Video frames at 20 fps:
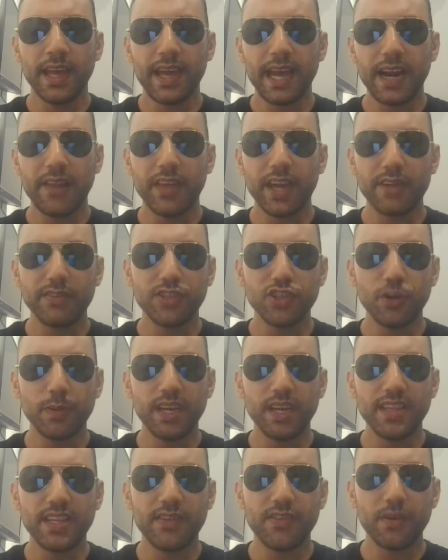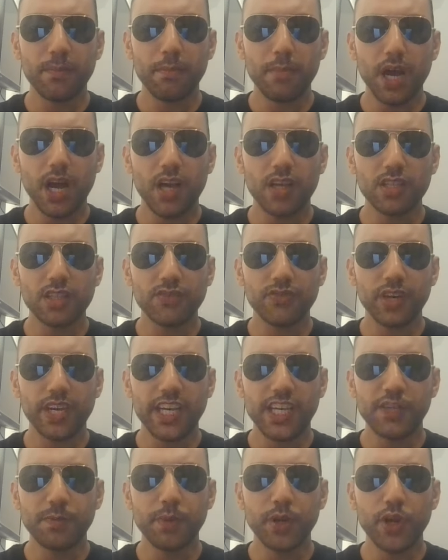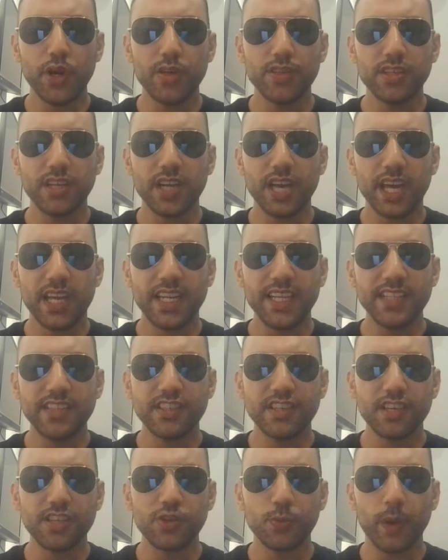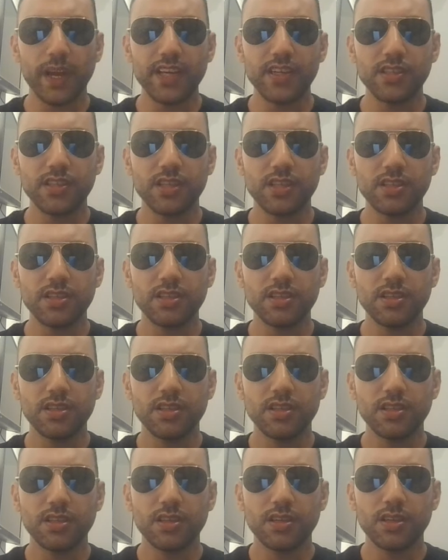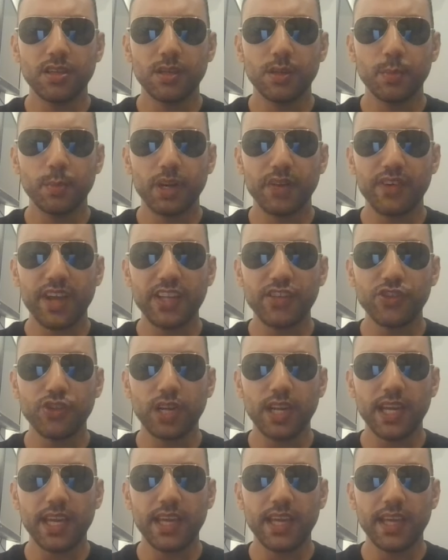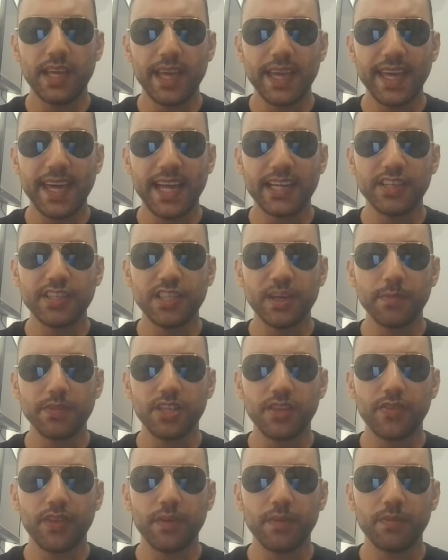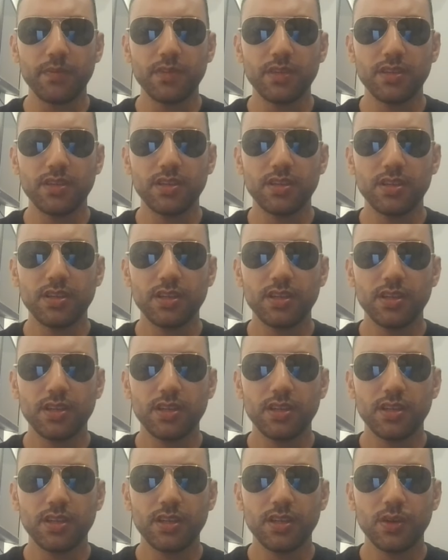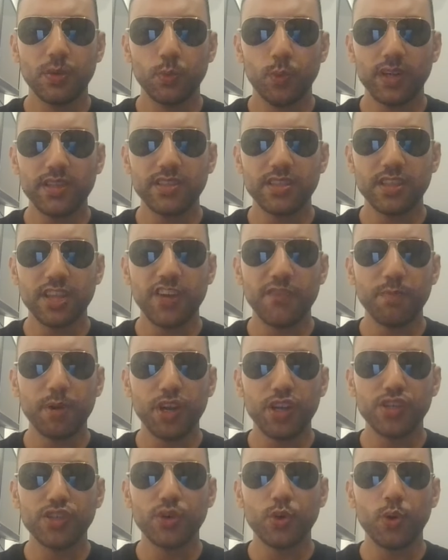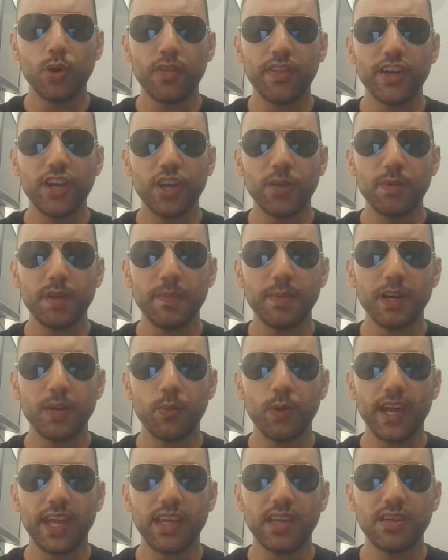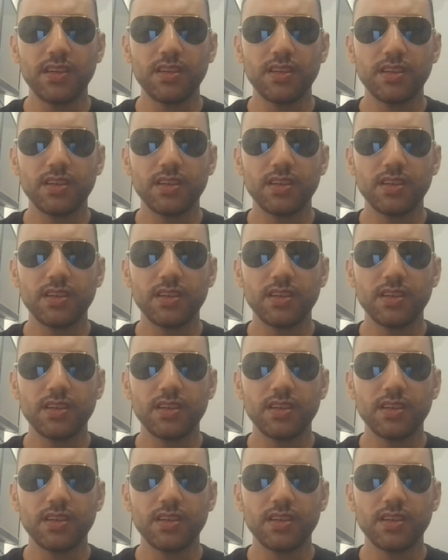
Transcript: And they have so many different masks for each person and each situation. But eventually it catches up to them, once they've pushed all of the good people away.